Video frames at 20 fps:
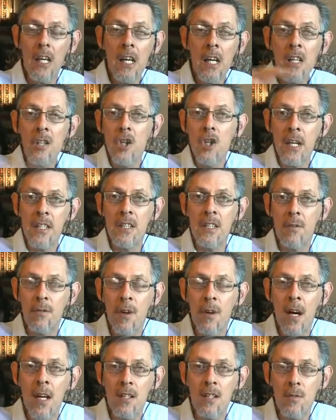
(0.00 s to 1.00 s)
He
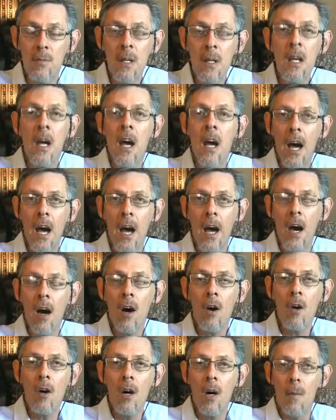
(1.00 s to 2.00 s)
justifies me.
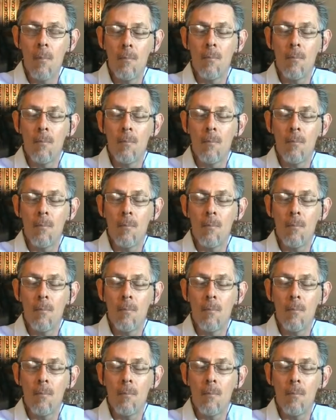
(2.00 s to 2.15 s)
How?